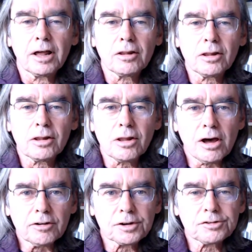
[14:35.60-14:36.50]
A
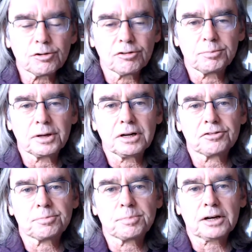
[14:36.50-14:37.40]
lot of us who have been
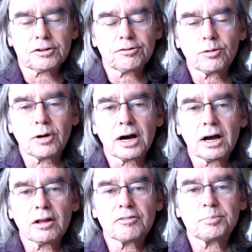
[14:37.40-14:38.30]
inspecting for a
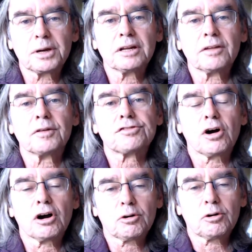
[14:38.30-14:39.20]
while have been in this
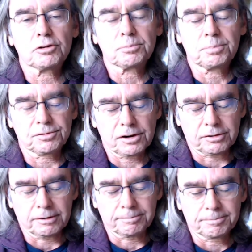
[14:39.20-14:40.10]
awkward
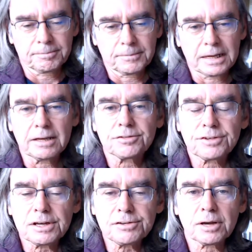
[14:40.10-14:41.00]
position. You
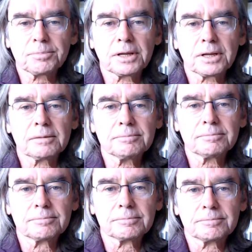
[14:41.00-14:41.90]
see something
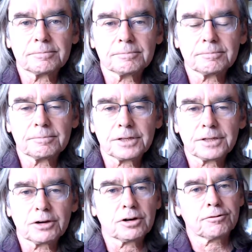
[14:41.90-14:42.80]
that
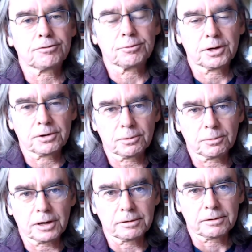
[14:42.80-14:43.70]
you're not familiar
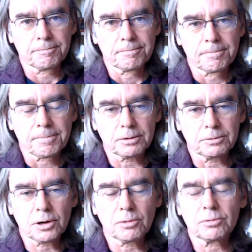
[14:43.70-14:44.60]
with. You
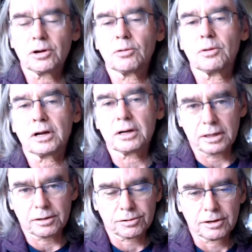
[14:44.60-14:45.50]
don't know what it
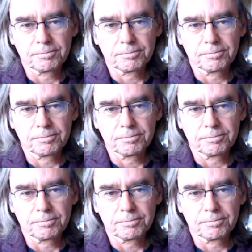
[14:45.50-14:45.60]
is.